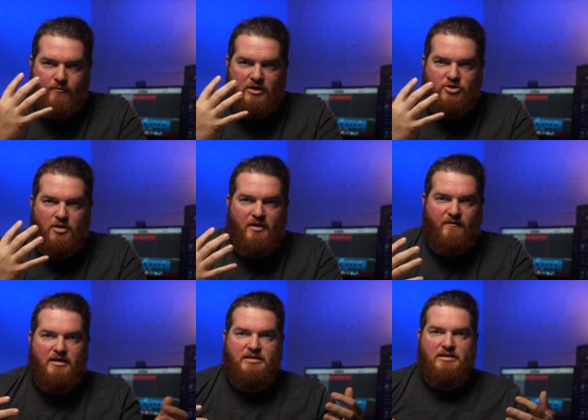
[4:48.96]
picture of my
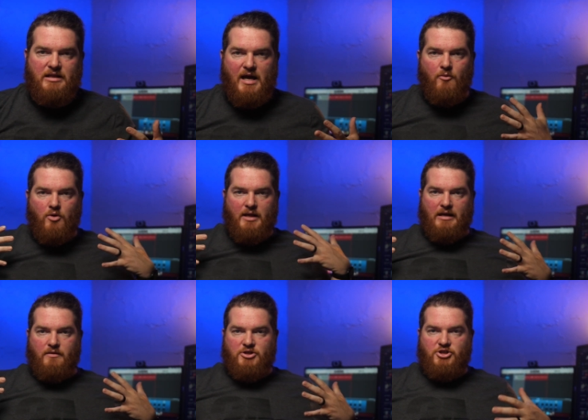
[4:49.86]
face. It's a lot more
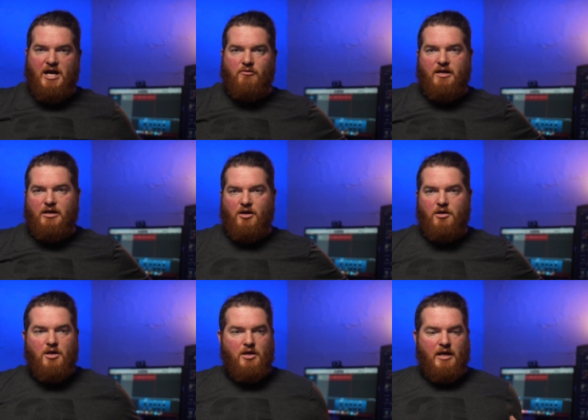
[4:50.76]
like this shot right
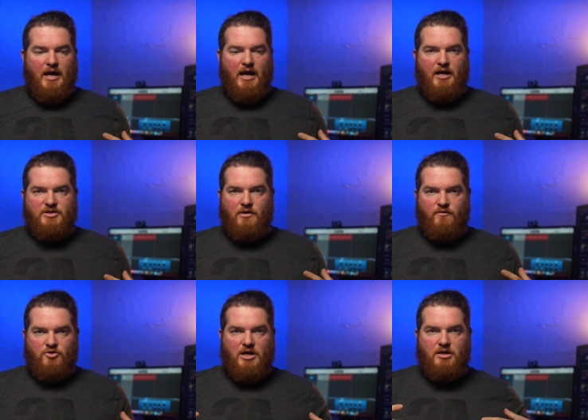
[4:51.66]
here. So
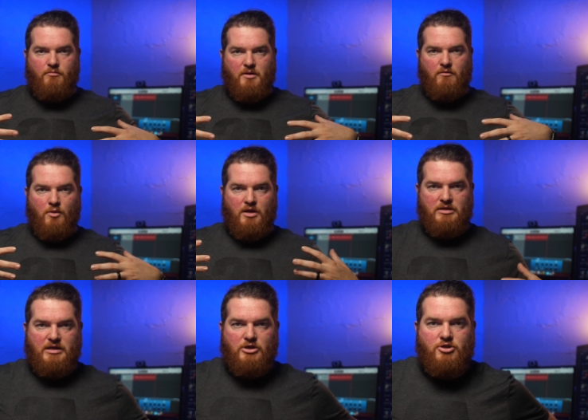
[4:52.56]
if you're trying to be really
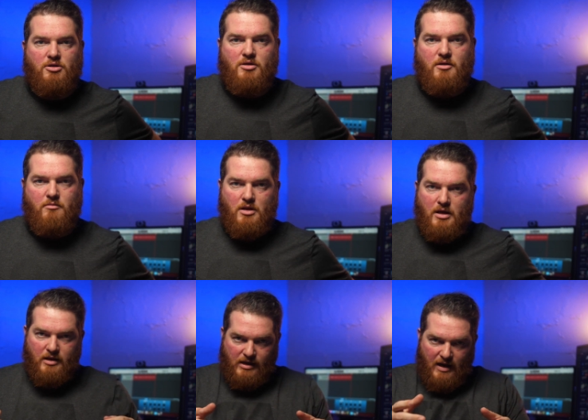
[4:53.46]
intentional and
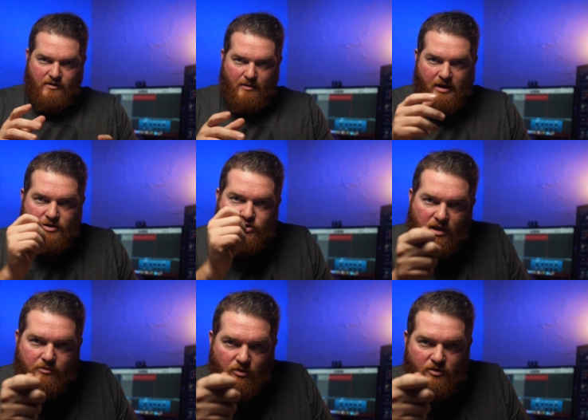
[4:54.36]
like have that pastor
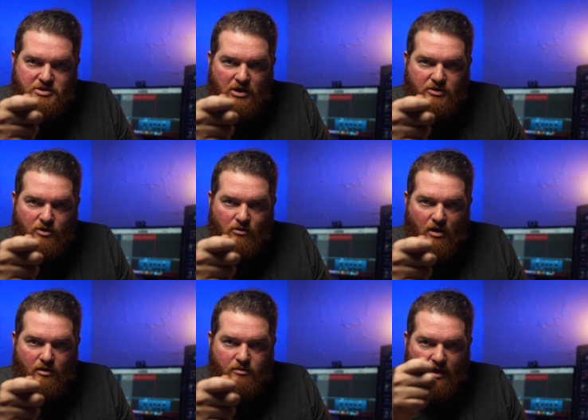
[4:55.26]
like be able to talk to the
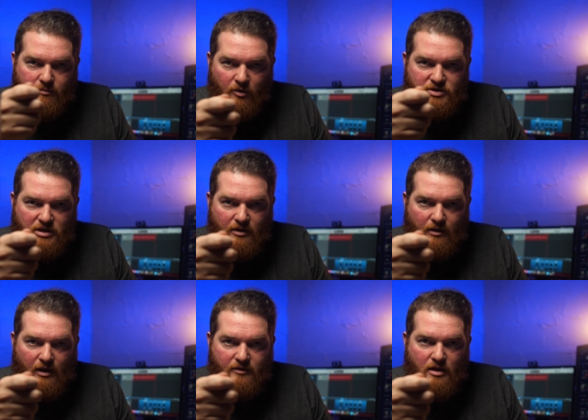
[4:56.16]
crowd, like person
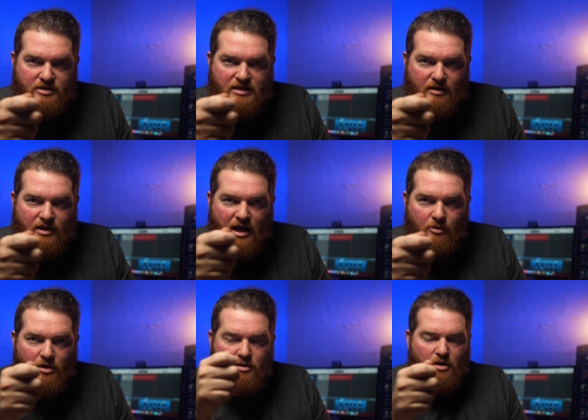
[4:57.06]
on the other side of the
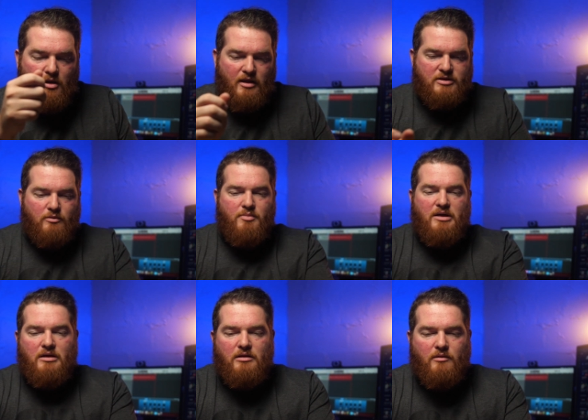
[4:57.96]
camera, this would
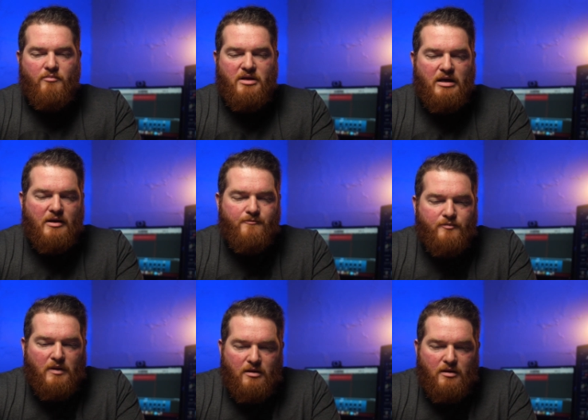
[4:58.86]
be it.